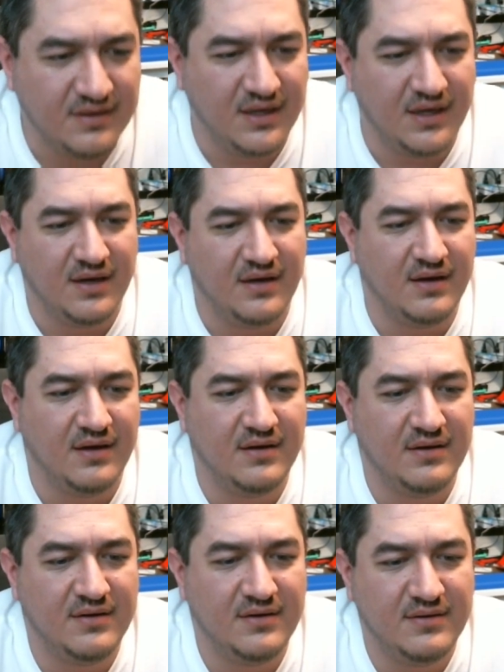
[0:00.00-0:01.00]
yeah.
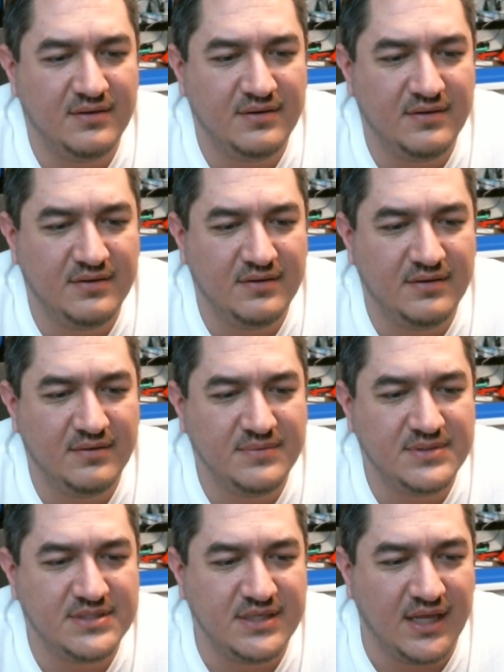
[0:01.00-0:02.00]

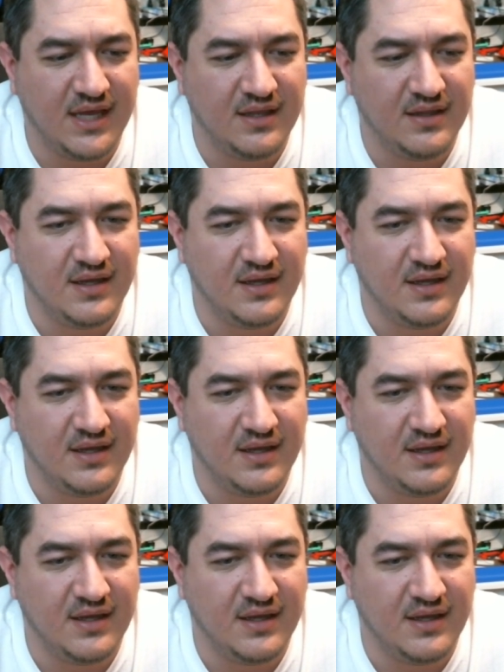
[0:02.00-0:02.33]
Let's see that